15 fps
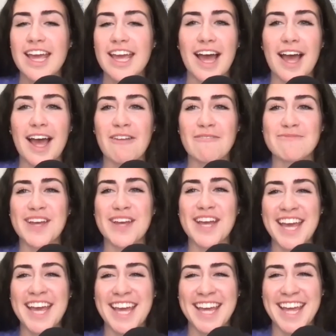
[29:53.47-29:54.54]
Um,
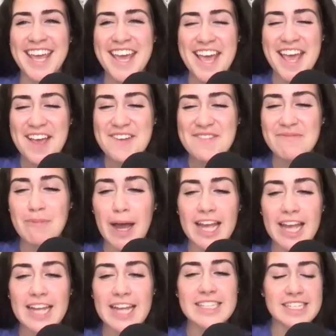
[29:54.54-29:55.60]

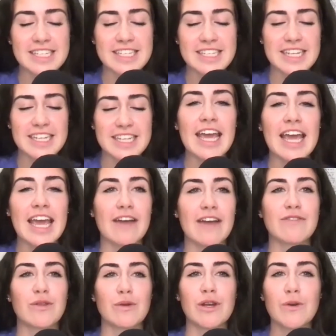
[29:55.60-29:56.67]
but I have
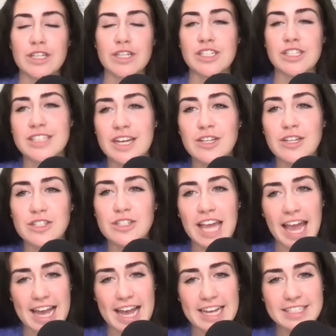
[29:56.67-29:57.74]
3 questions I usually
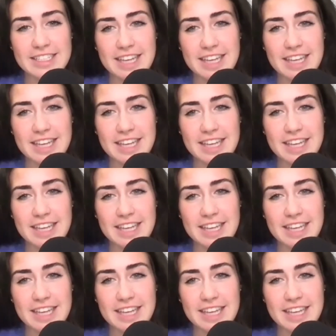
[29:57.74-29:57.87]
ask,